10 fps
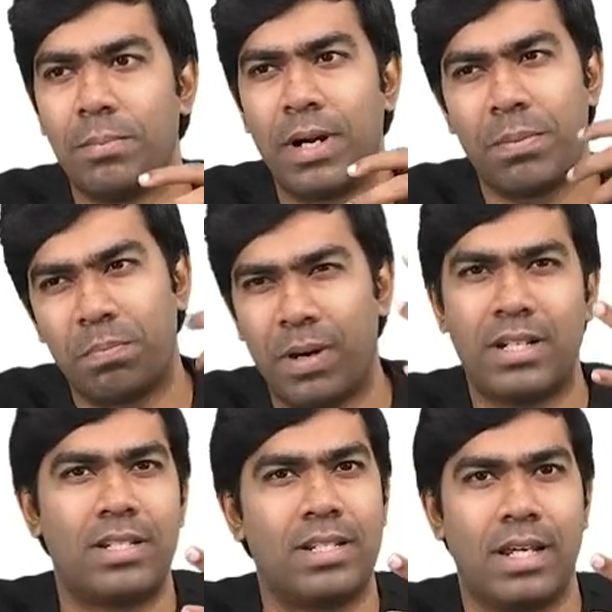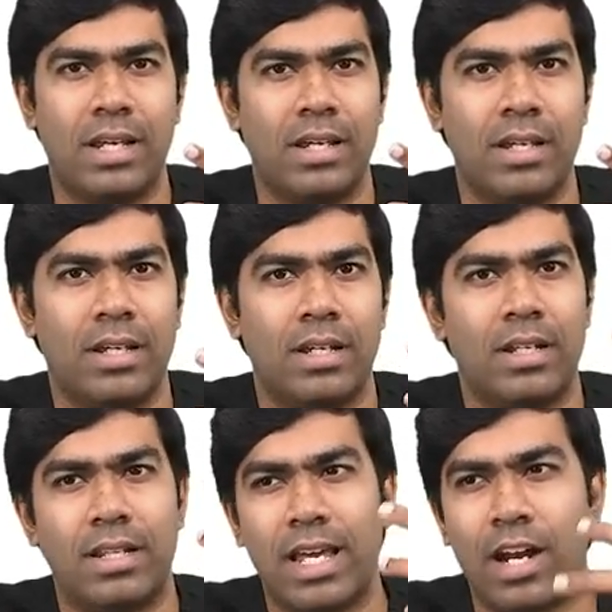But per se,
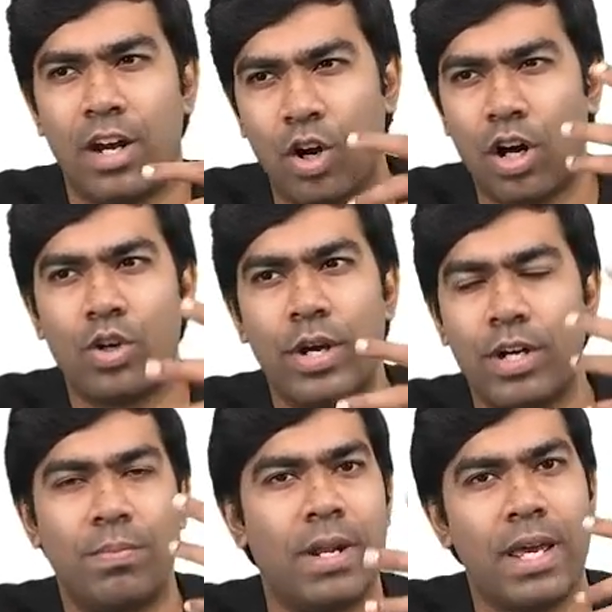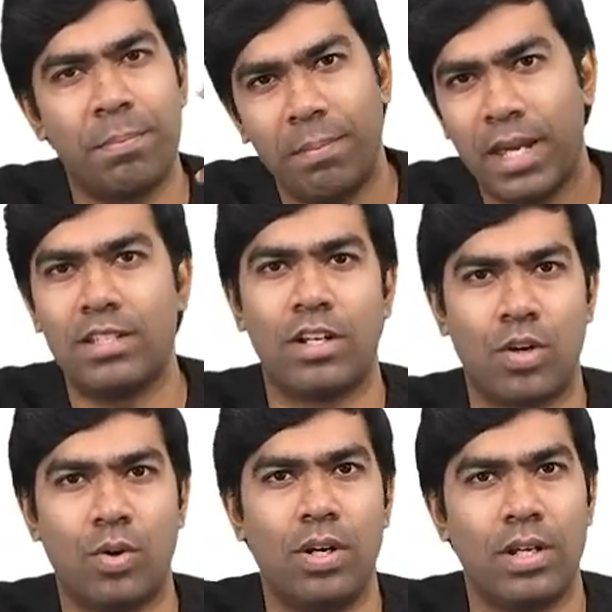they are not going to play a major
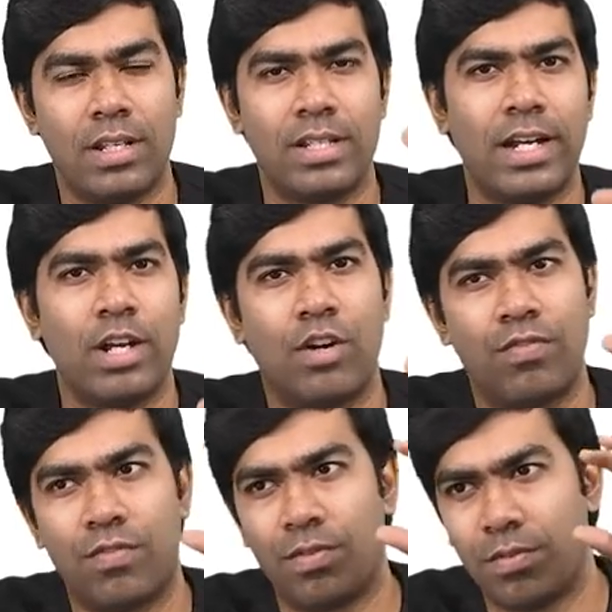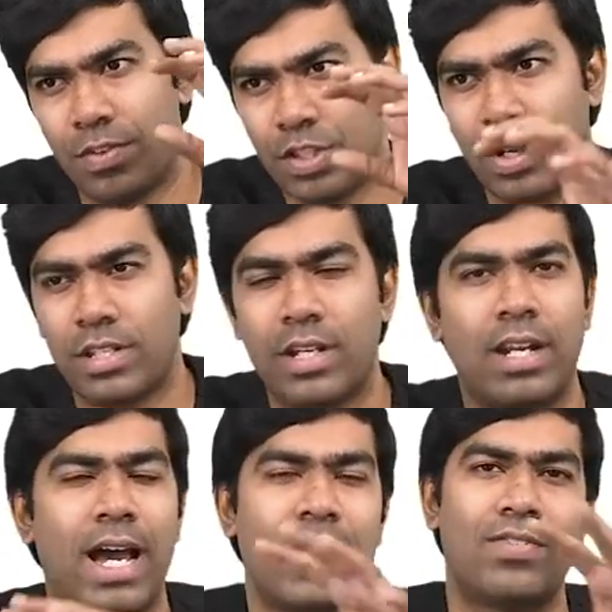role in the setting of physiological
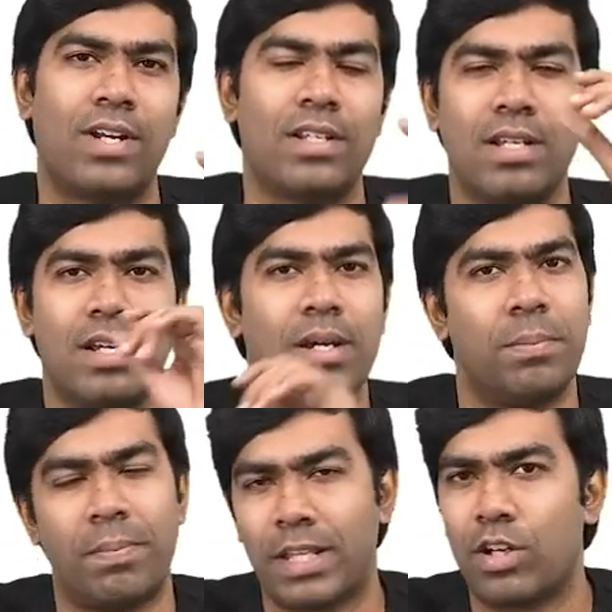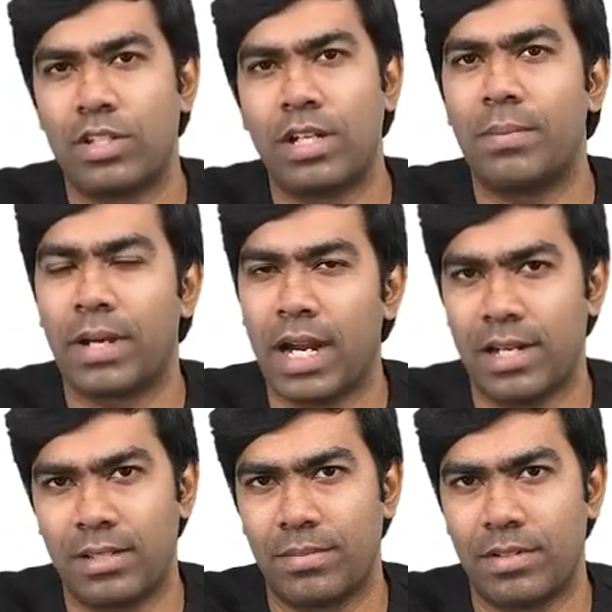as well as pathological
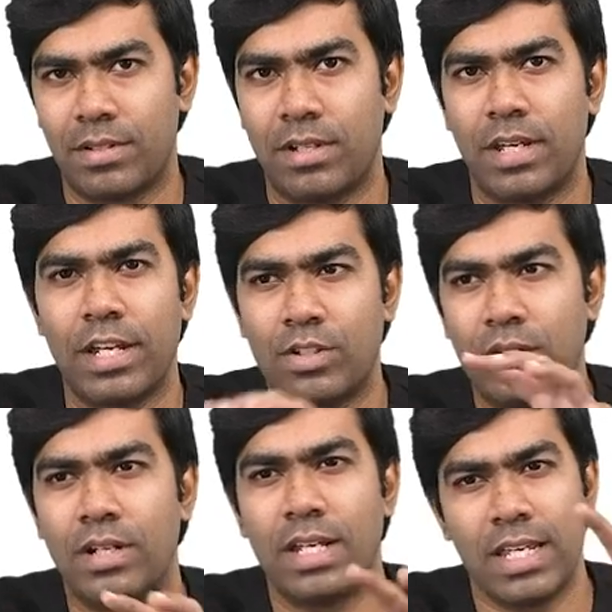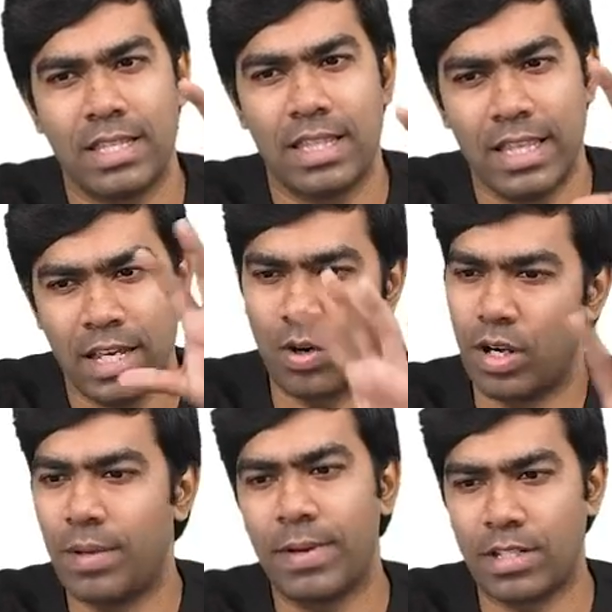mechanisms. Insulin is the
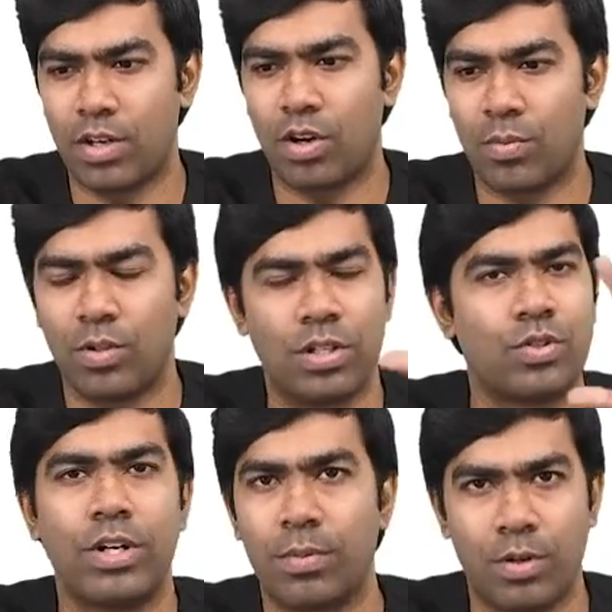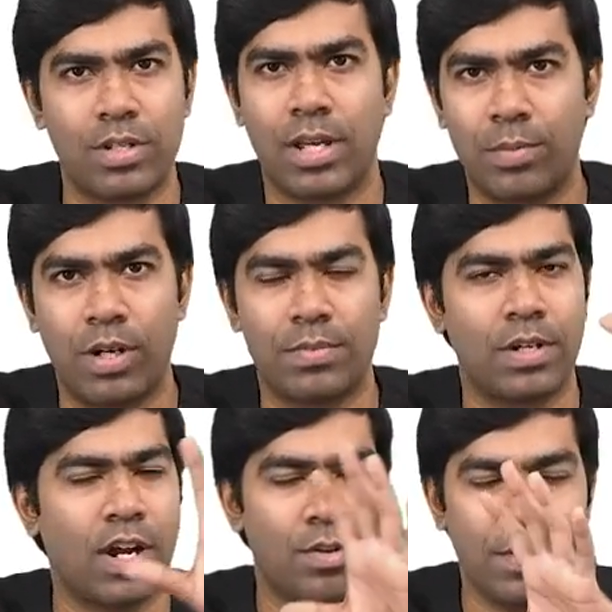only major hormone that's going to produce hypoglycemia,
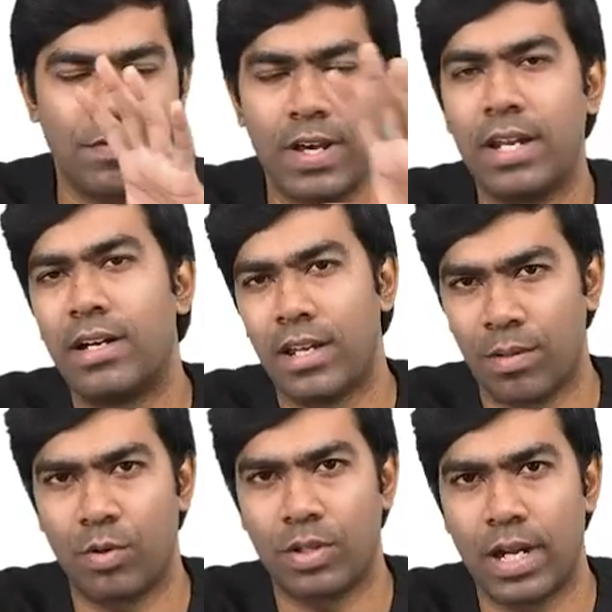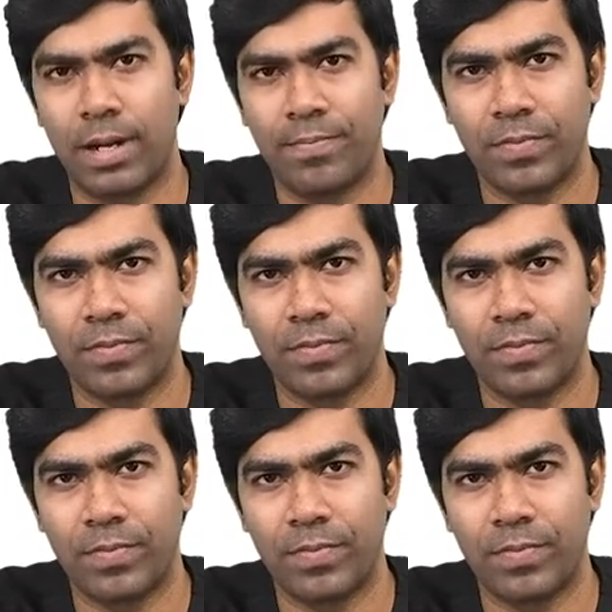and you have to be very clear about that.